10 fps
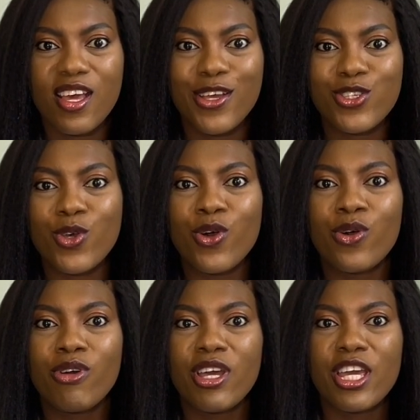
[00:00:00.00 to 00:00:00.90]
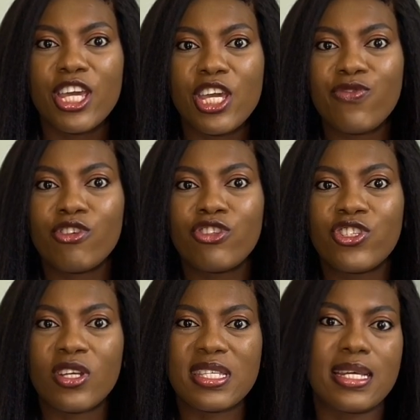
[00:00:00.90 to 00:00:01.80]
So if you're
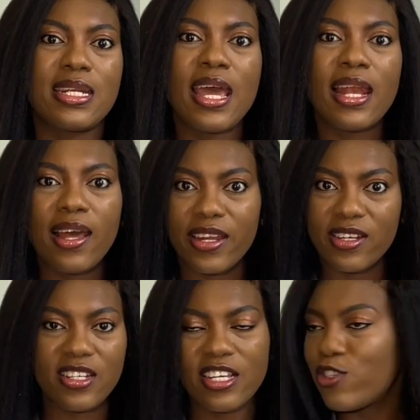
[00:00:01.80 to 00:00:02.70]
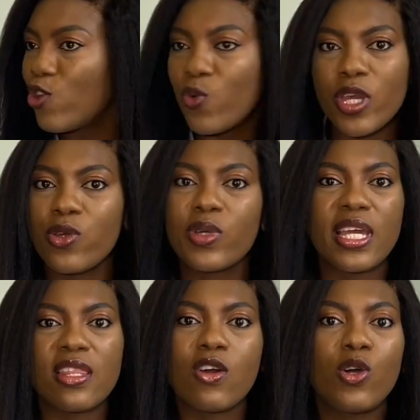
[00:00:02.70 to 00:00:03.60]
just an island, there's no way you
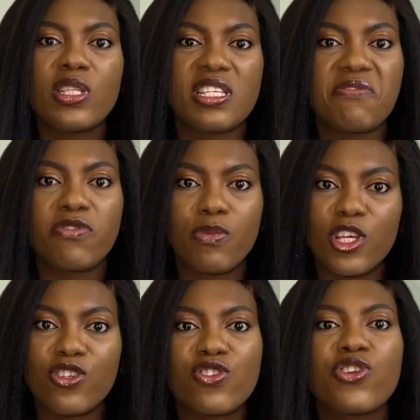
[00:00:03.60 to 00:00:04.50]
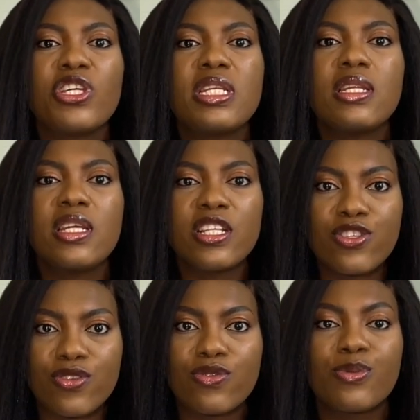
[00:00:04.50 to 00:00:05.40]
get all this information. So you need
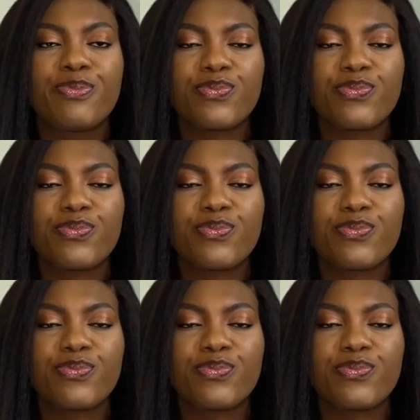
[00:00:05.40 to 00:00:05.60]
to